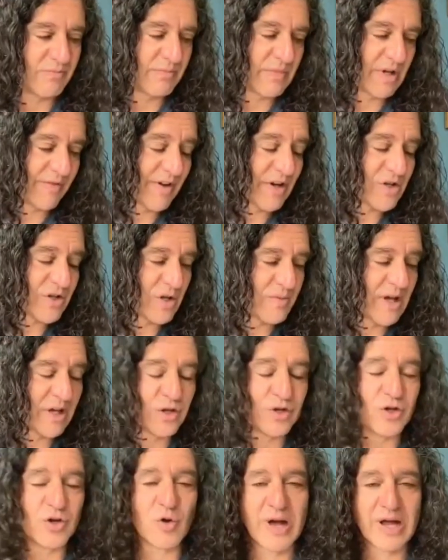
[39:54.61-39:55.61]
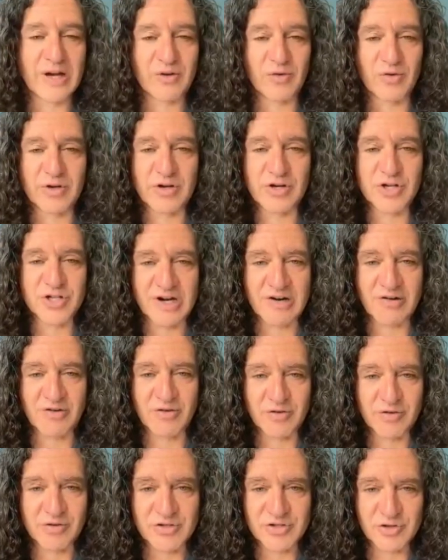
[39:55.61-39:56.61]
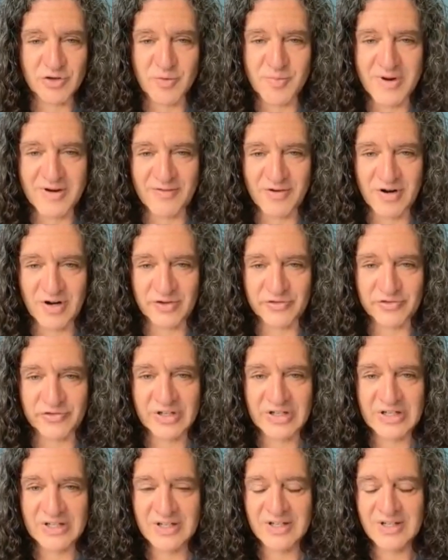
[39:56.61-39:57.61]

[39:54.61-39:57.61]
eventually make you and or your shareholders or whomever else